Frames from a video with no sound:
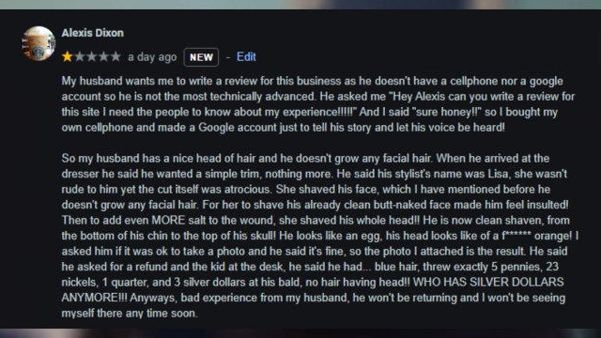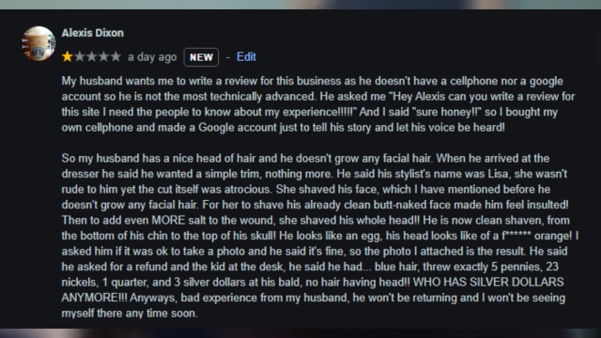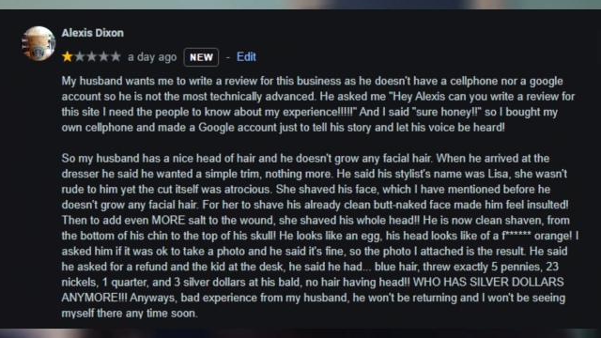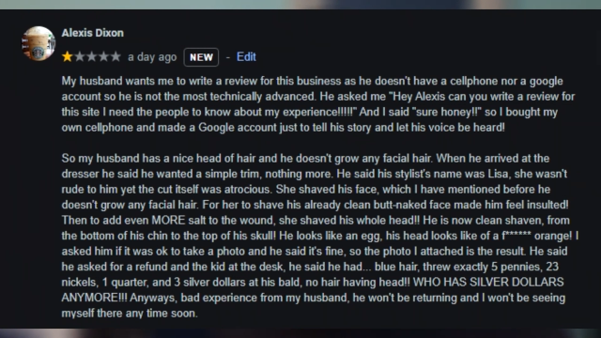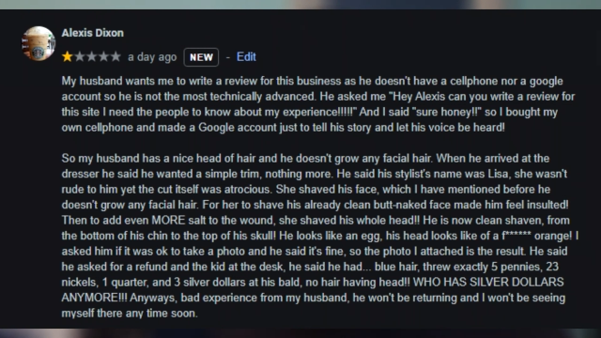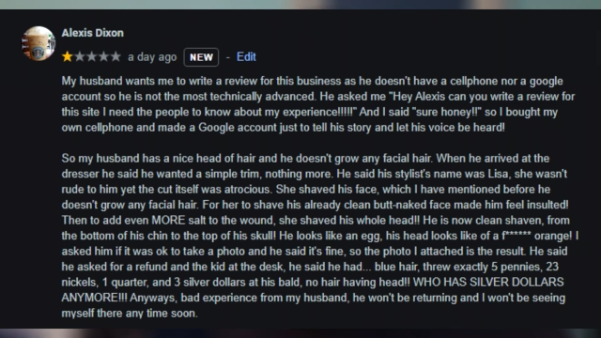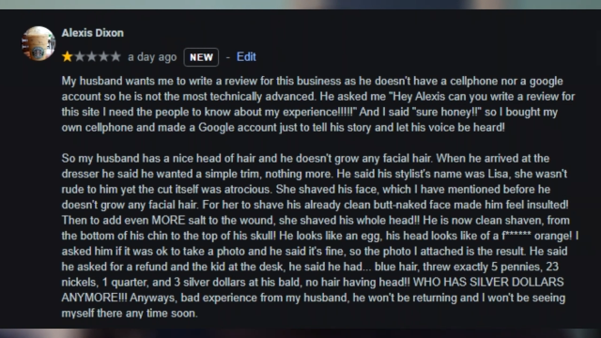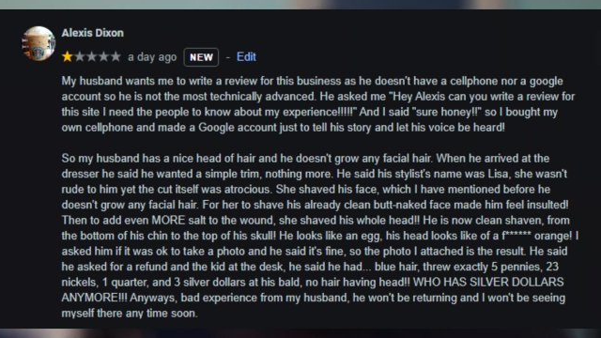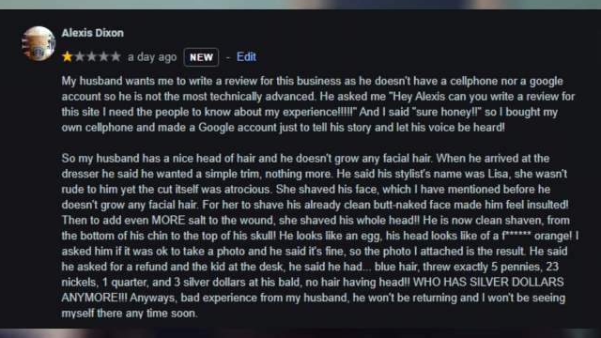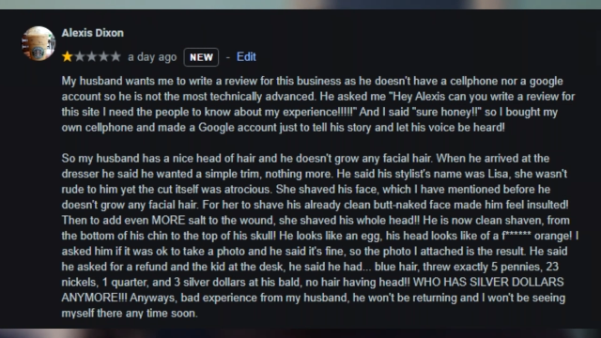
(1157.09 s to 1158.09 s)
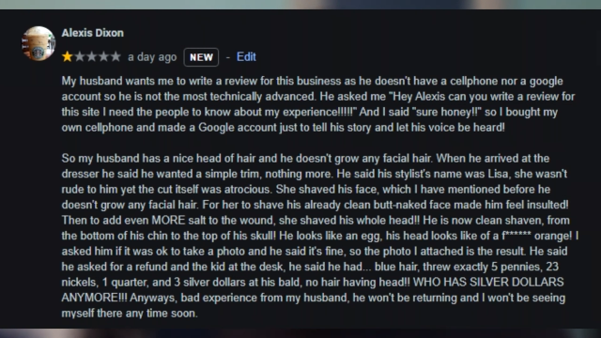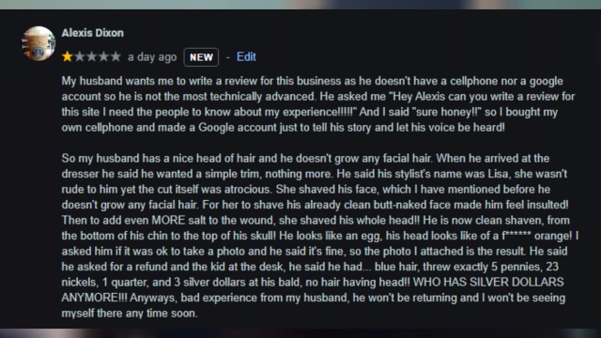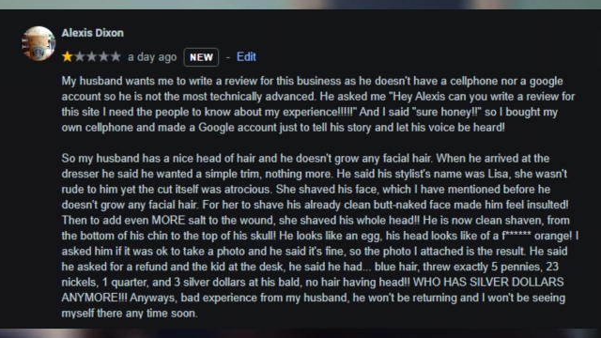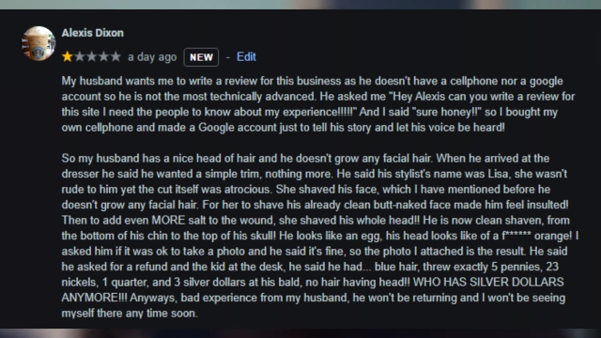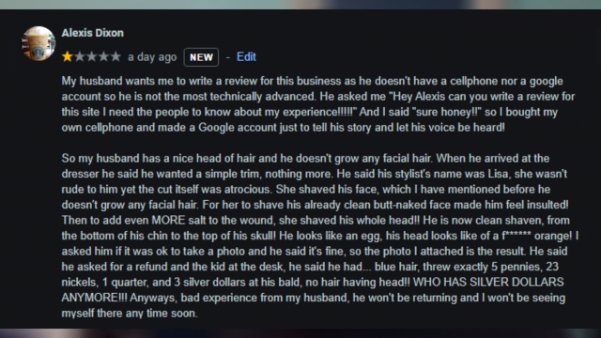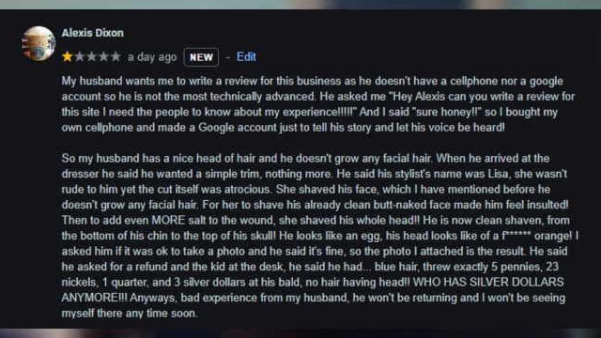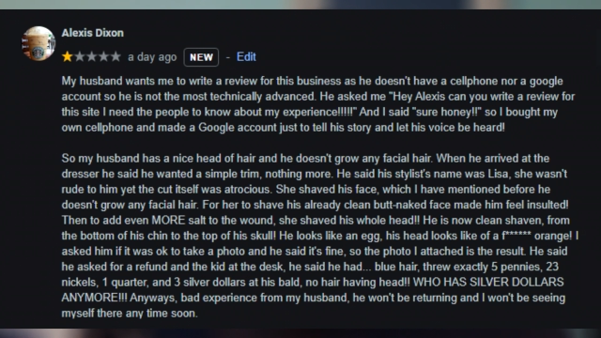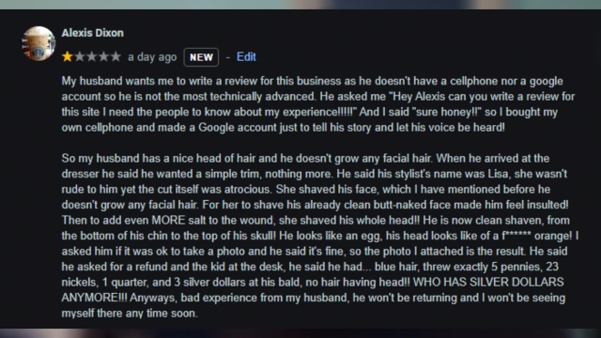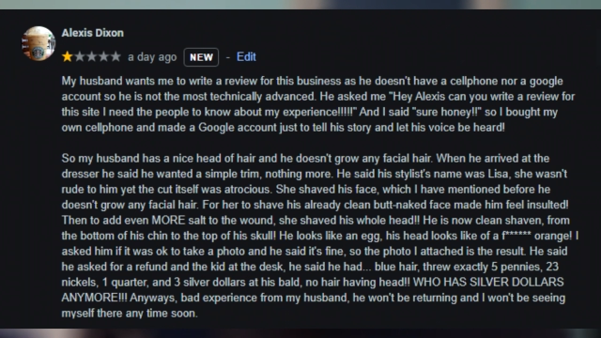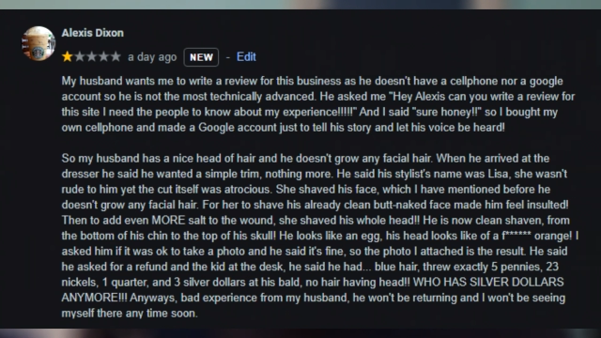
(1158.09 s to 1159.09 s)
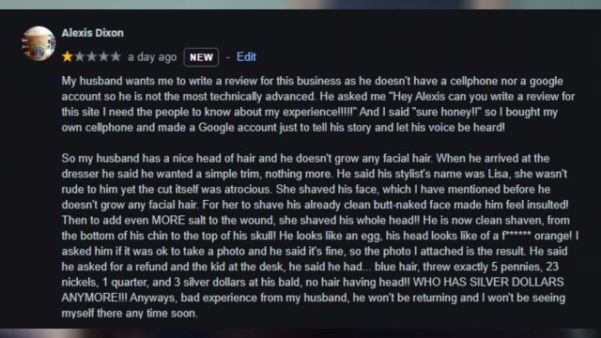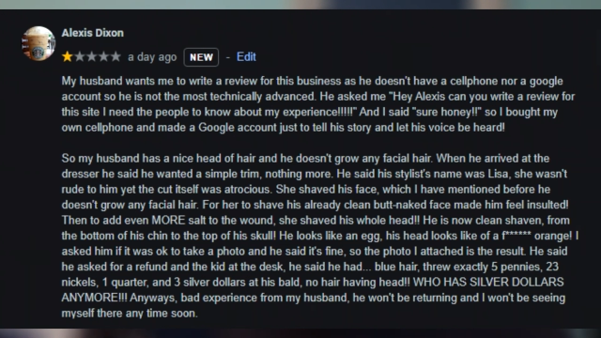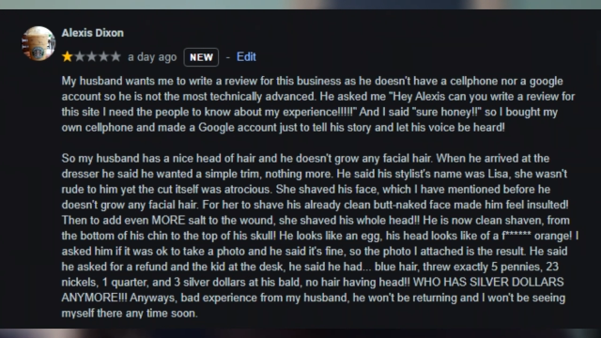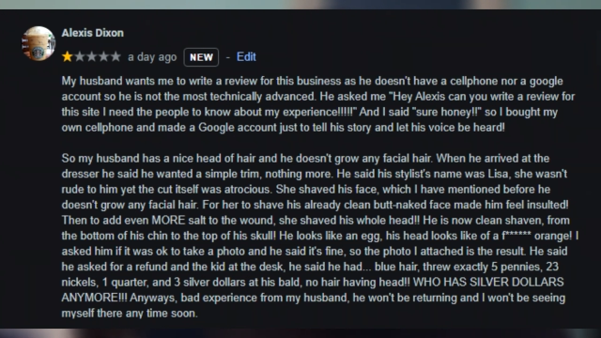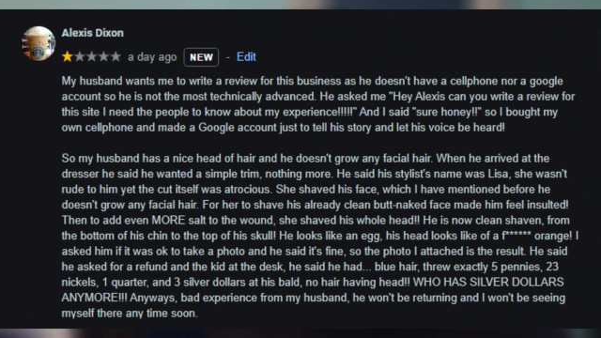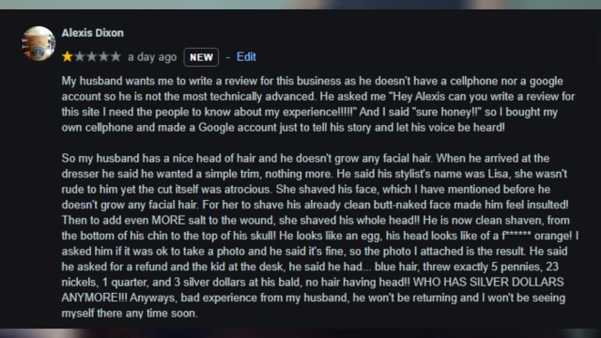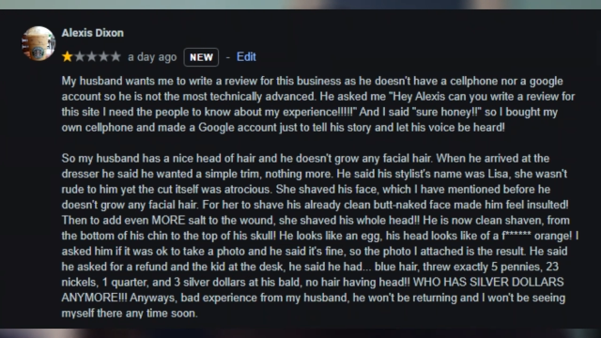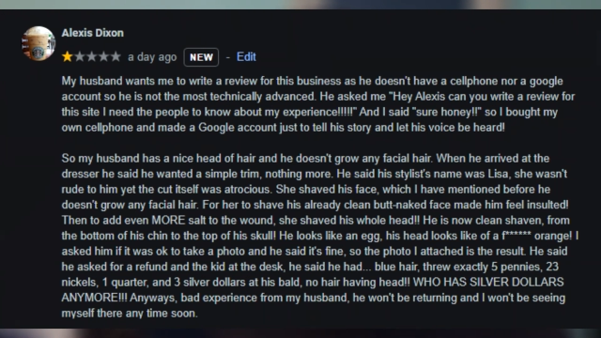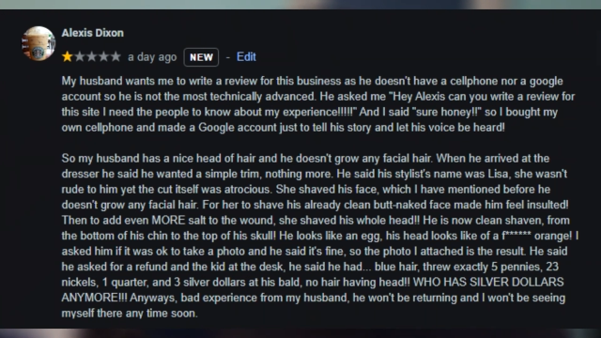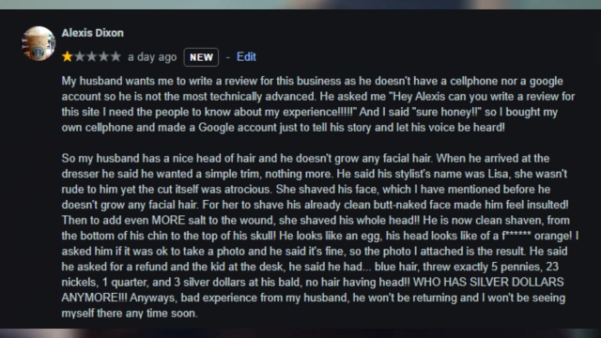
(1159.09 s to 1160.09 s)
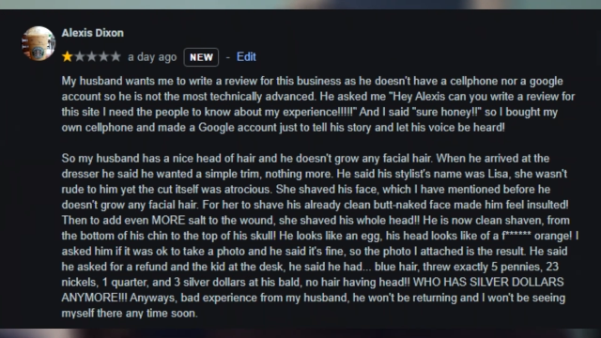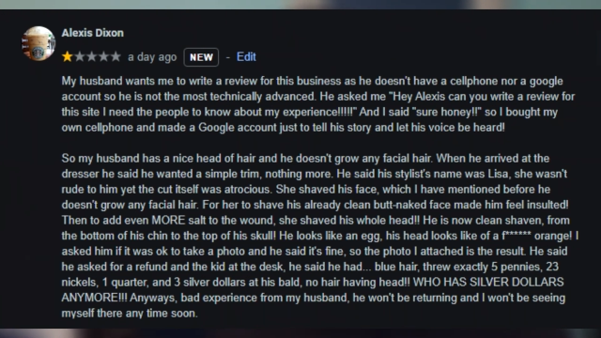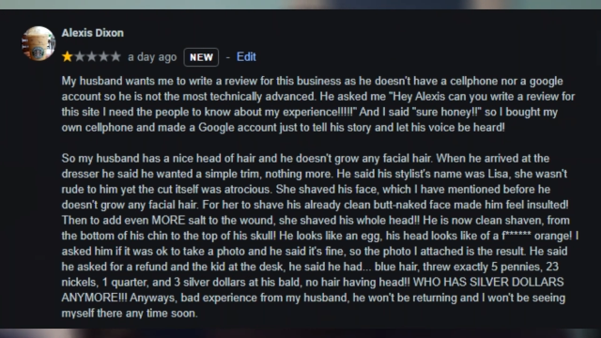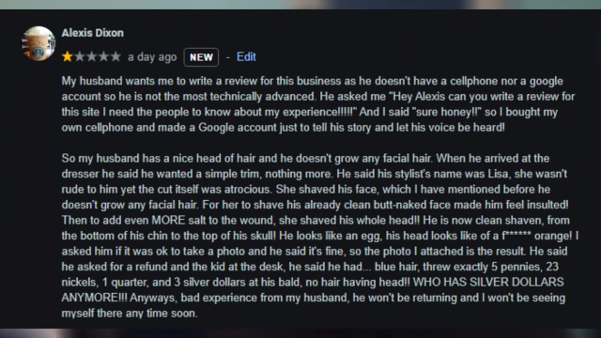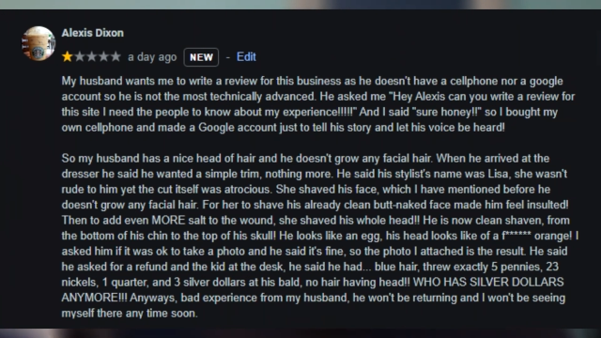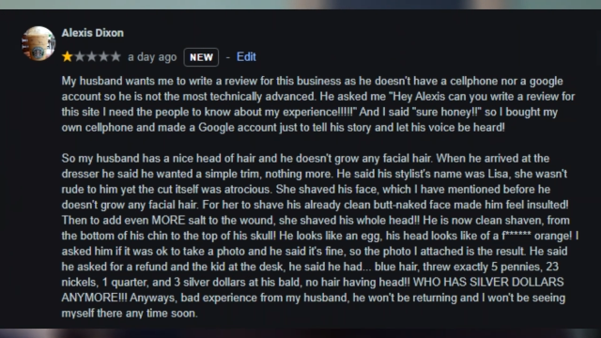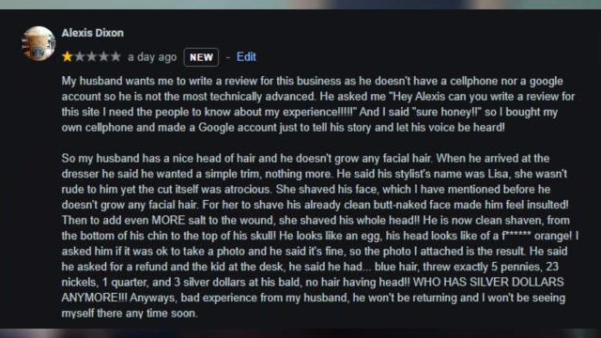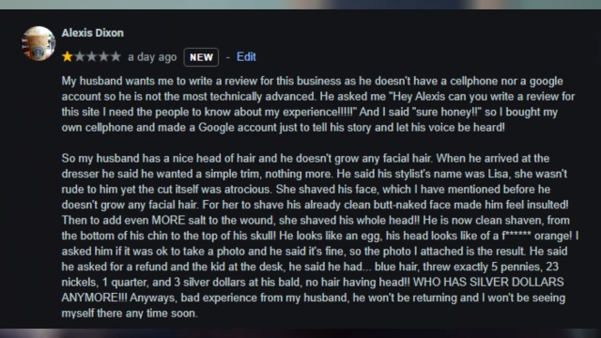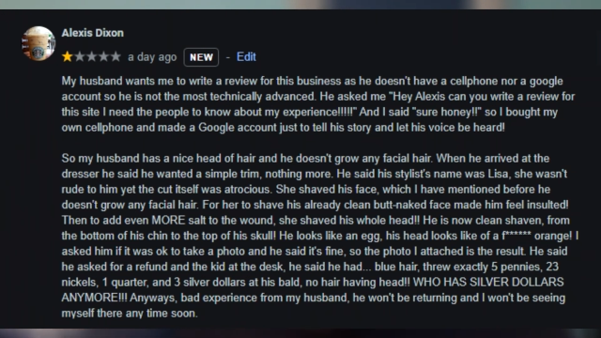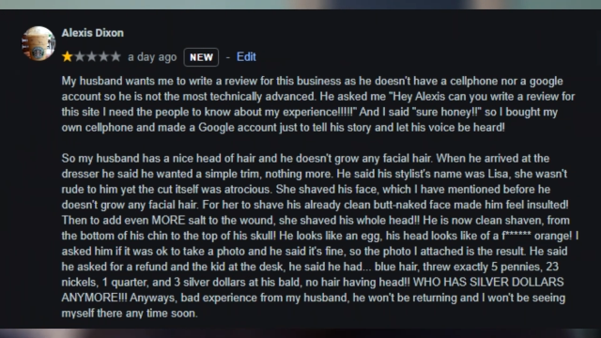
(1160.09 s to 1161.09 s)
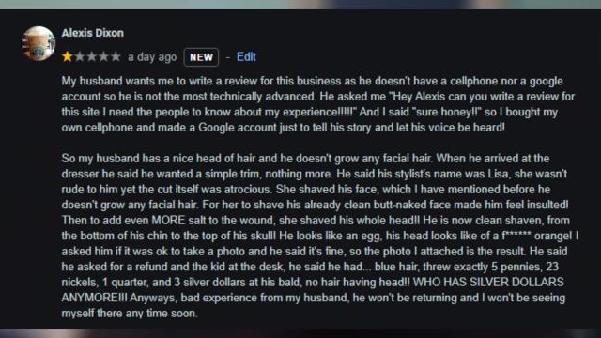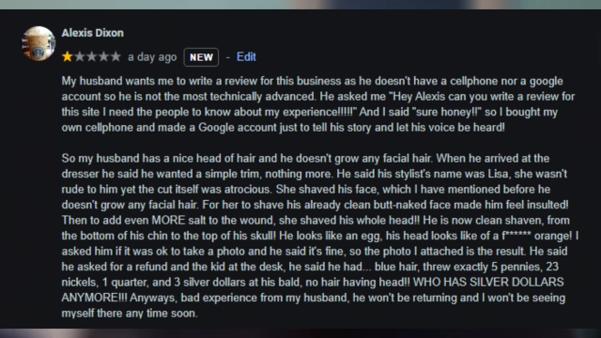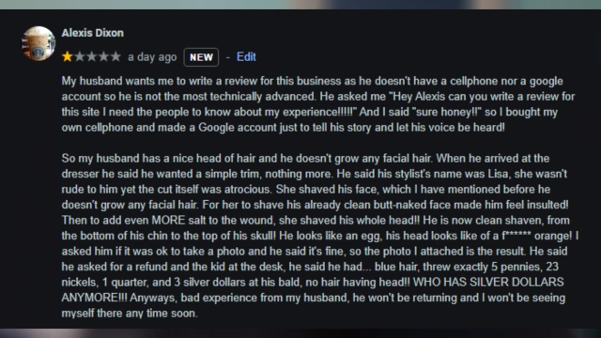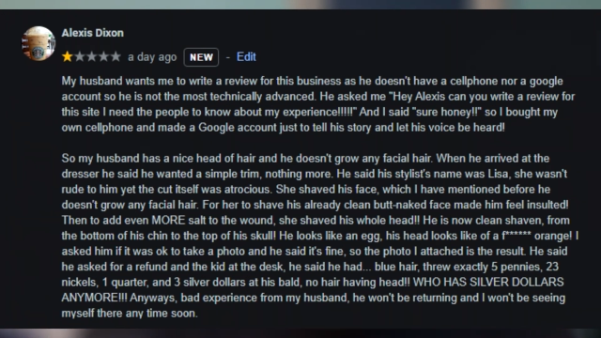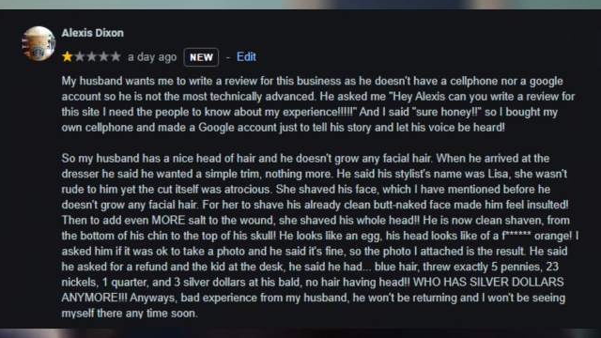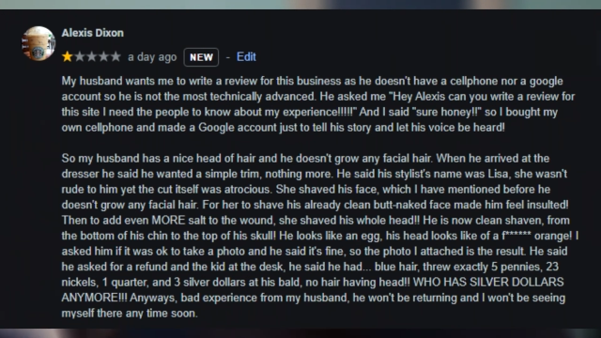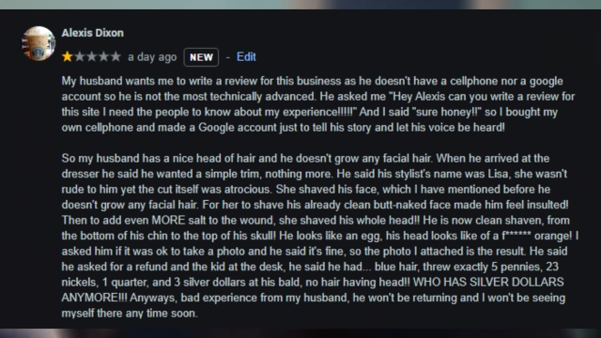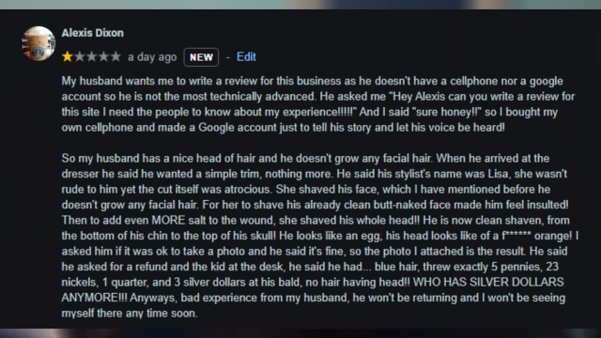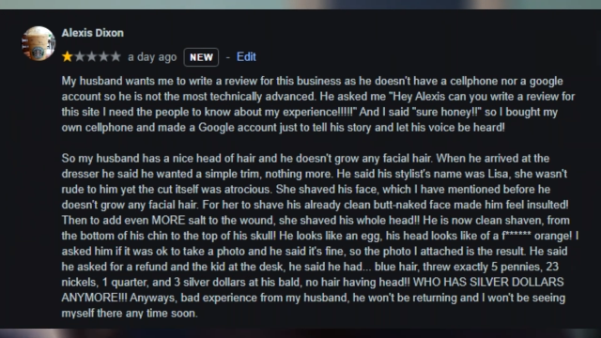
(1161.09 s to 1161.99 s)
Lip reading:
No face is visible, so there are no lips to read.